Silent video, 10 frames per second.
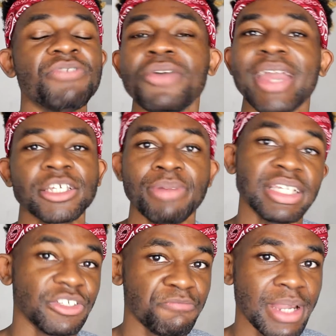very
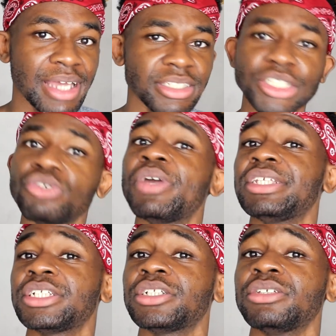expensive plans,
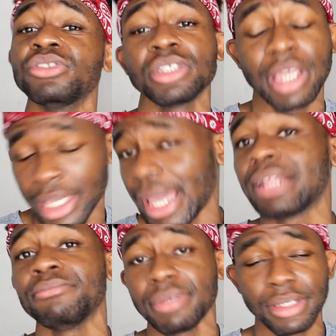which they
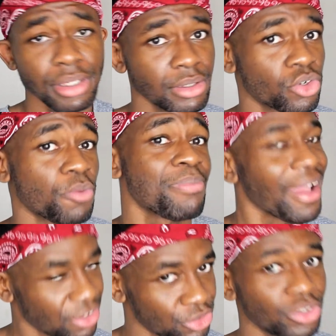can be
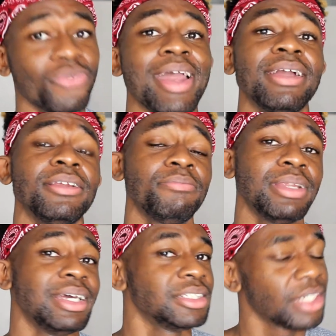compared to the regular
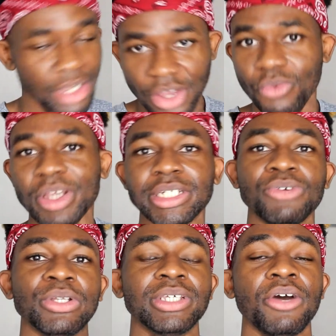plans, which I
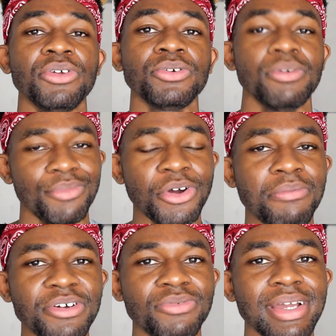will tell you more
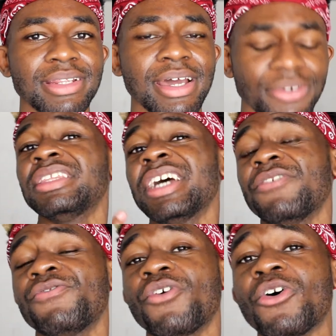about right now. There are
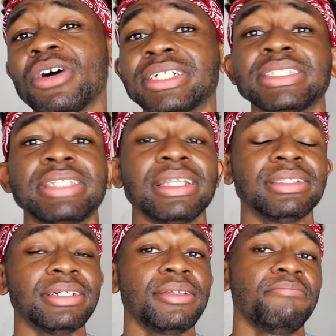4
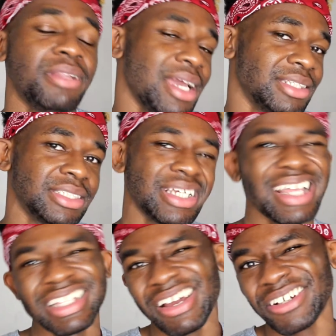standard plans,
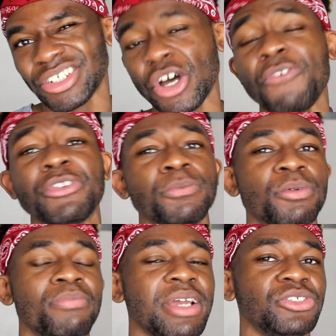and there's often
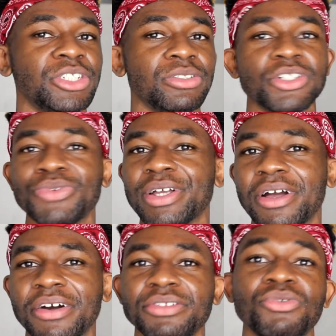promotion going
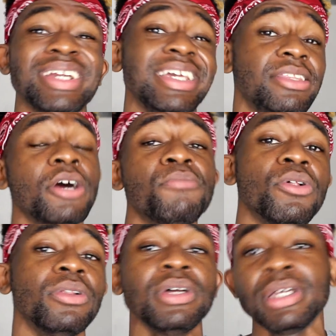on where they
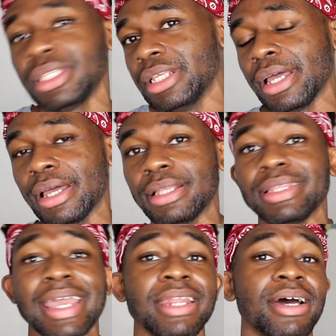double the
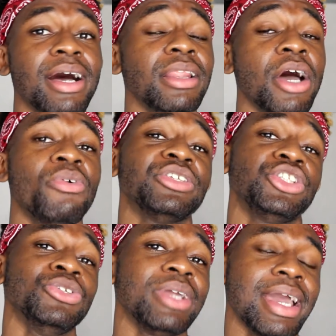data
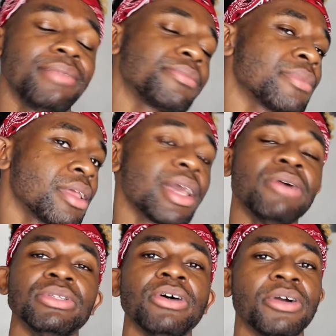allowance you get. I
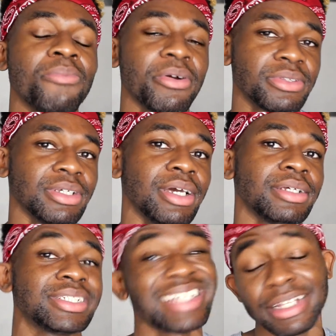will talk about the
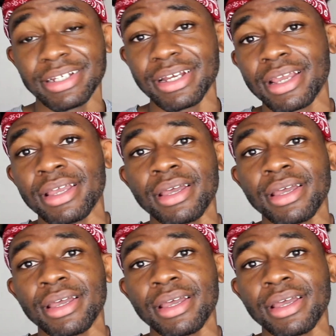standard